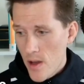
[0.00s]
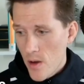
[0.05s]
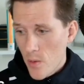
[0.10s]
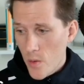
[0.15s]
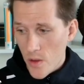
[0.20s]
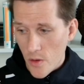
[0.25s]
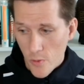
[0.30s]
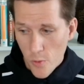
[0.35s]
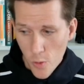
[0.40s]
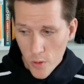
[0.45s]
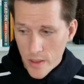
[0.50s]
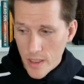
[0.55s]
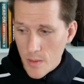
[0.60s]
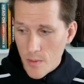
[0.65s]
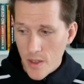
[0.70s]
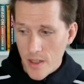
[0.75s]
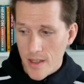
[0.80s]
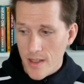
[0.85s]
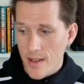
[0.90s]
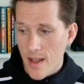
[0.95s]
with a $14
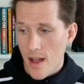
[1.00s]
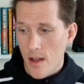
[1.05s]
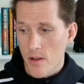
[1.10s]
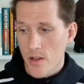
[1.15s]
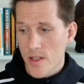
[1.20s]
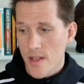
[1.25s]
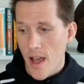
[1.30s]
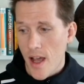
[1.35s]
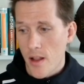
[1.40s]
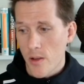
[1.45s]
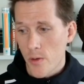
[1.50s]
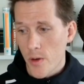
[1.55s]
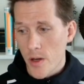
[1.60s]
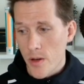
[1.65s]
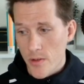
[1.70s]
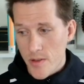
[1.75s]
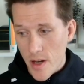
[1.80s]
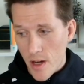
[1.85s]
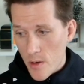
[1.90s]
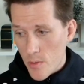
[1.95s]
million salary,
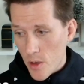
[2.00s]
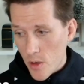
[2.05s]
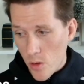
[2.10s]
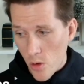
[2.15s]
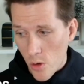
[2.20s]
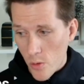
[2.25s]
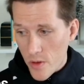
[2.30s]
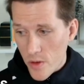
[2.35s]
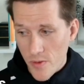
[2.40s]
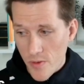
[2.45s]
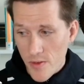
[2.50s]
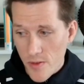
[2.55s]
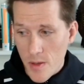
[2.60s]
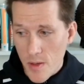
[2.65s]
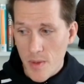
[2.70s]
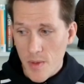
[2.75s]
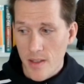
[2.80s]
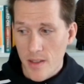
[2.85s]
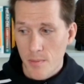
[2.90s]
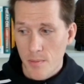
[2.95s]
or Terry McLaurin with a
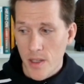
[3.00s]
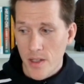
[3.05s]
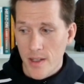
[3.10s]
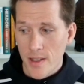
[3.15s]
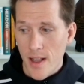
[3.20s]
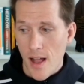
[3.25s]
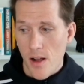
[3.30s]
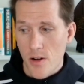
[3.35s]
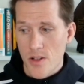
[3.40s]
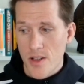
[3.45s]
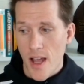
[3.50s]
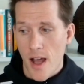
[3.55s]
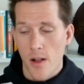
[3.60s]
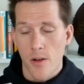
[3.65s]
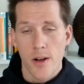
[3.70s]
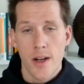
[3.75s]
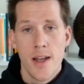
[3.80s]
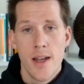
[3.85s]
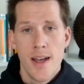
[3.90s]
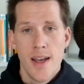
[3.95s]
$15 million
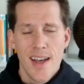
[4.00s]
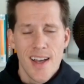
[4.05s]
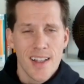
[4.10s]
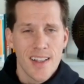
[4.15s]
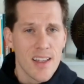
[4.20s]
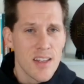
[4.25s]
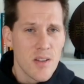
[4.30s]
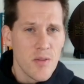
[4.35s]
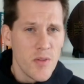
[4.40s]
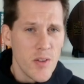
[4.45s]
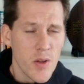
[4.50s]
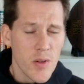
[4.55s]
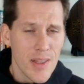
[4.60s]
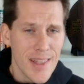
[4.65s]
salary. It doesn't feel